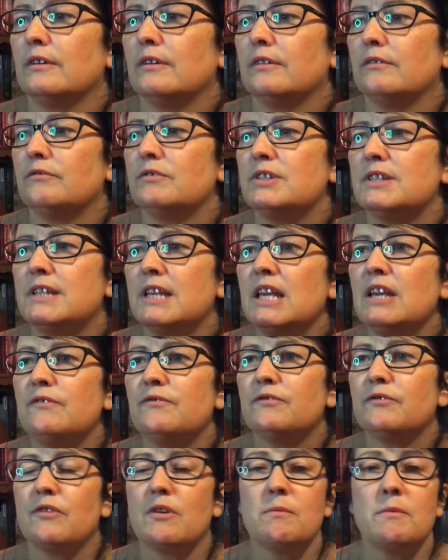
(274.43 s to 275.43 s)
received
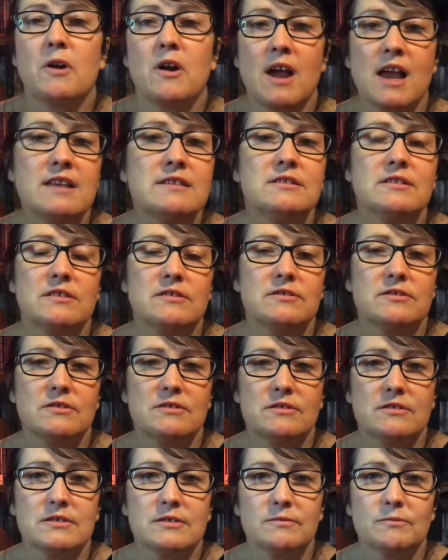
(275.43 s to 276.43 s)
from our
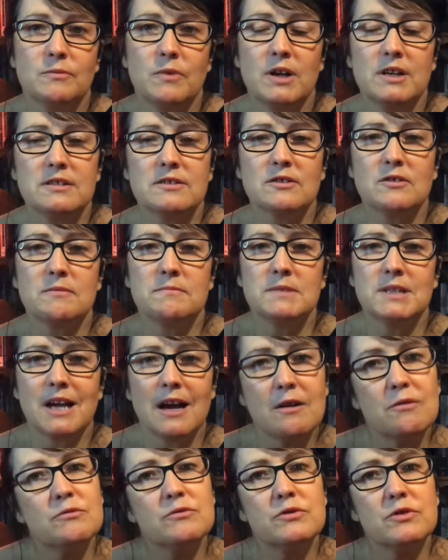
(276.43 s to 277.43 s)
ancestors, what has come
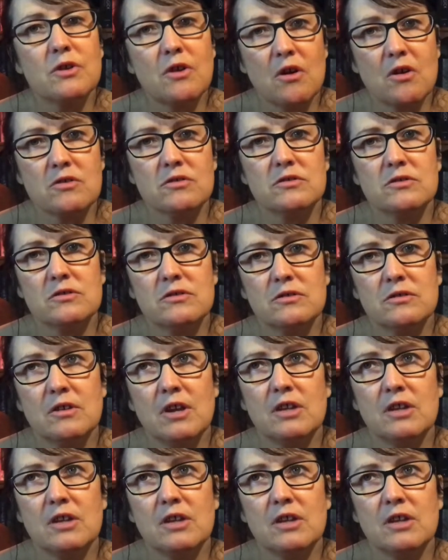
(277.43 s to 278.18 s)
down to us.